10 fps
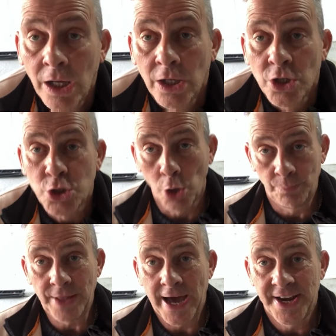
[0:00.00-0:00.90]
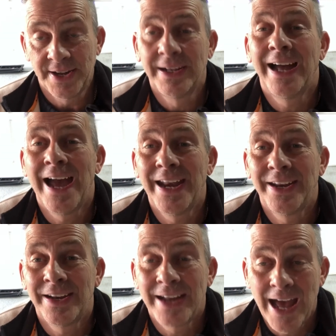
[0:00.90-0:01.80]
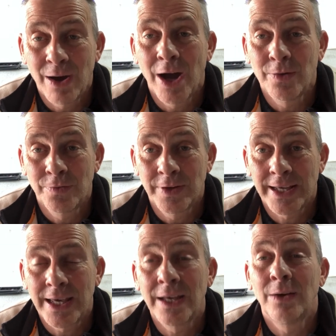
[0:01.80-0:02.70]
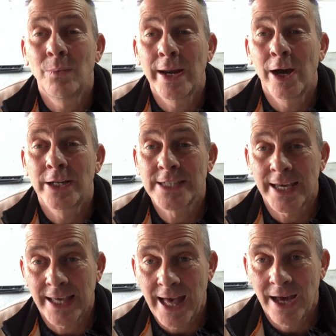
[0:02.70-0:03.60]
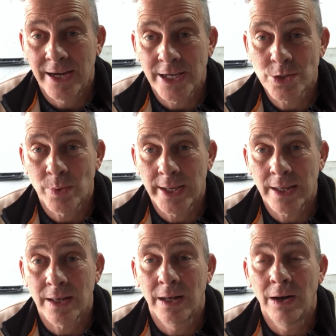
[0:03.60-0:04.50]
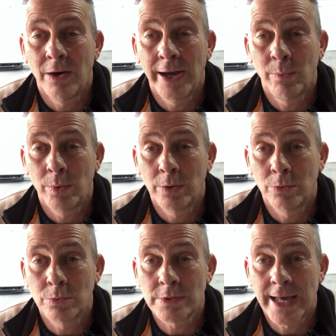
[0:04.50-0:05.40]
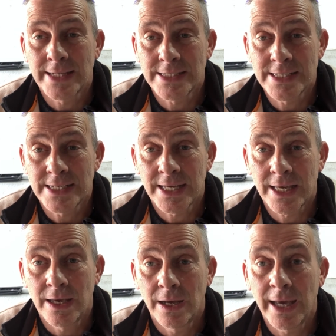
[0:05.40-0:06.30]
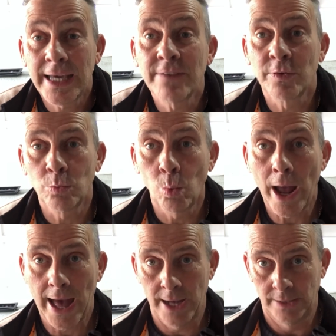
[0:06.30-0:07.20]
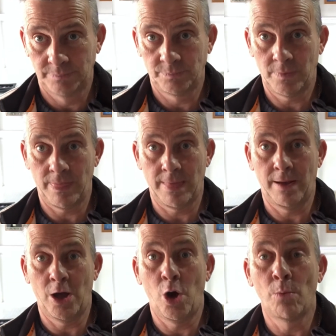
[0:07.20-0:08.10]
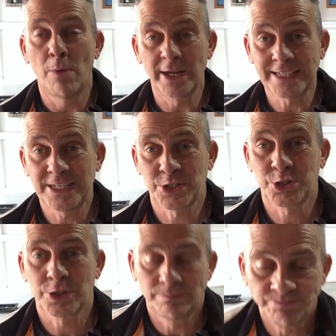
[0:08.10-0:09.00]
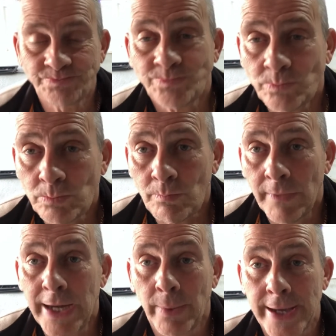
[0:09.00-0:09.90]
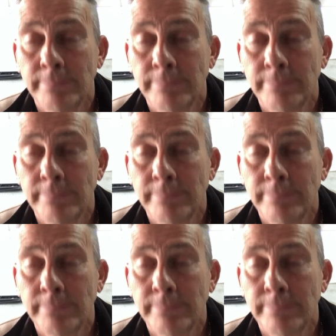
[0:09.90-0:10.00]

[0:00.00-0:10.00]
Job done, and now hopefully when I take it out next week, I will get to see even wear on my discs. Anyway,